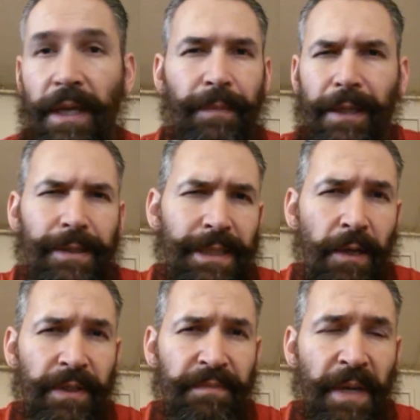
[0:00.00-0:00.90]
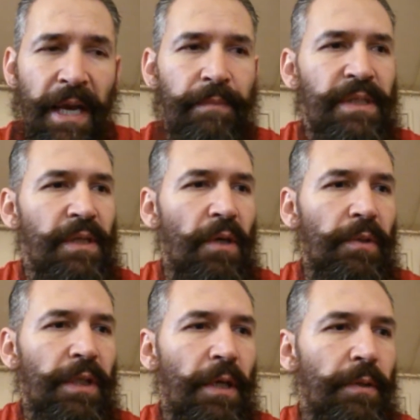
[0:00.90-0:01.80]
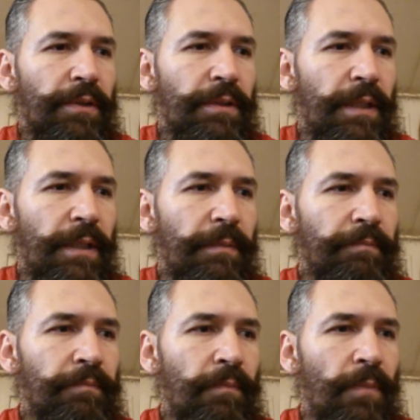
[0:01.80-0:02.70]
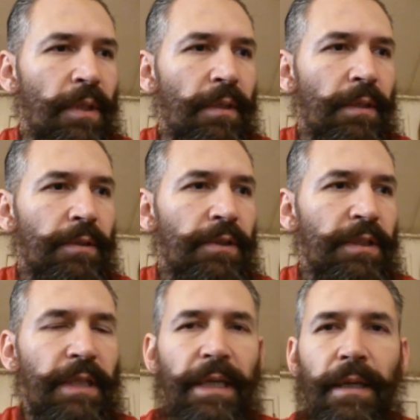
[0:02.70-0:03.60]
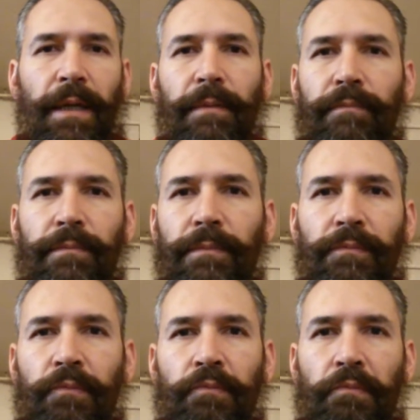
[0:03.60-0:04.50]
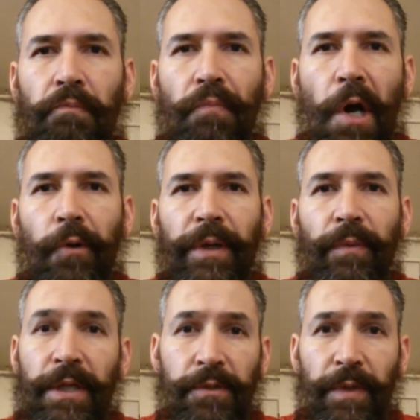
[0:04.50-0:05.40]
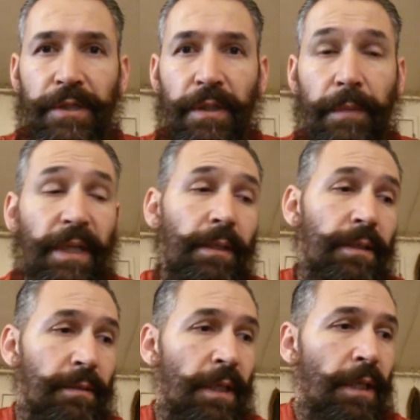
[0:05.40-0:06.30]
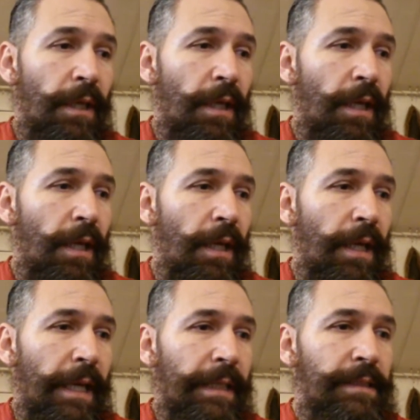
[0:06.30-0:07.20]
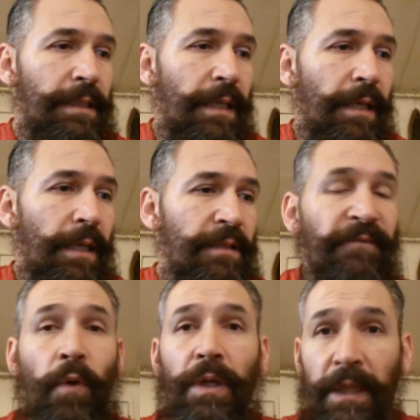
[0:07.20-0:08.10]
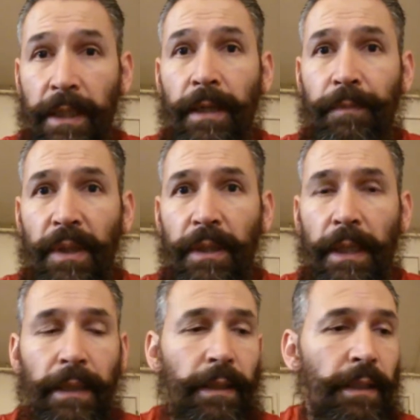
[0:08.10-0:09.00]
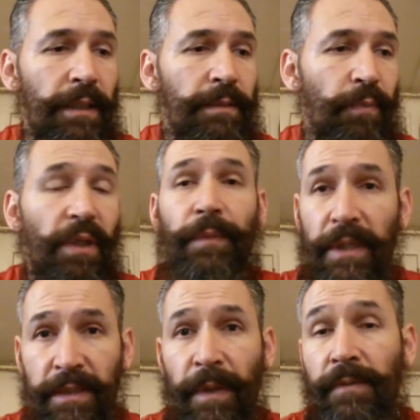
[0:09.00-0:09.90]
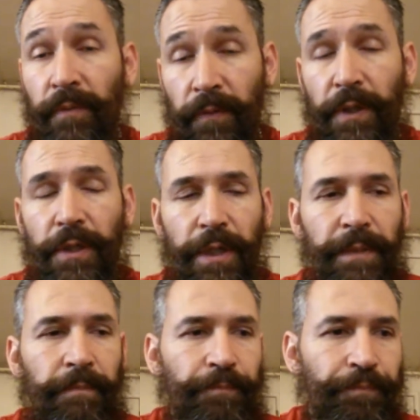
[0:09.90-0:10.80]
I'm not going to sell these pipes, so, you know, it's just a moderate restoration. I mean, it's full cleanup, and believe me, these pipes were very dirty.